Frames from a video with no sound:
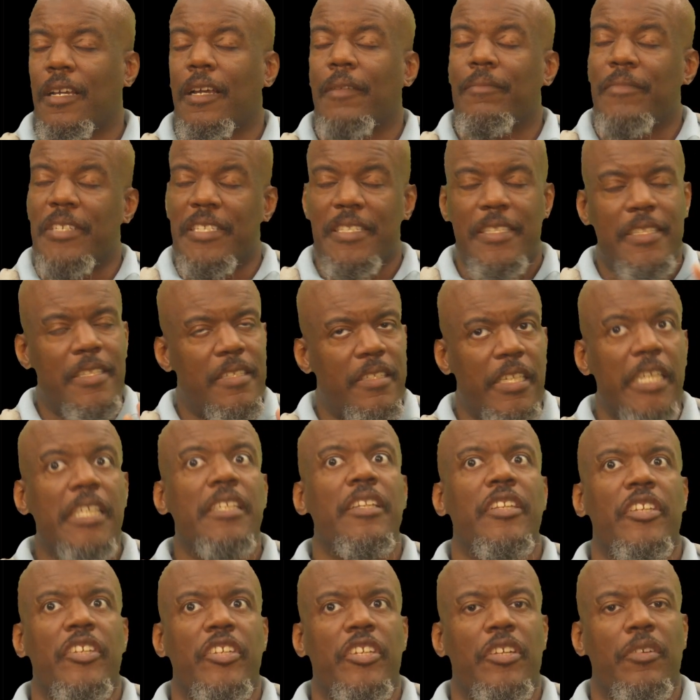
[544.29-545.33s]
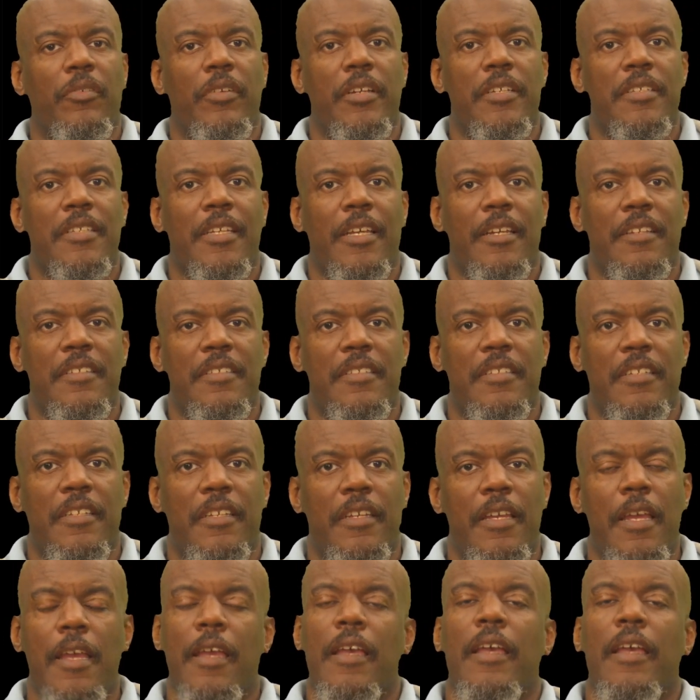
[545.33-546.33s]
I'm insanely curious kind of see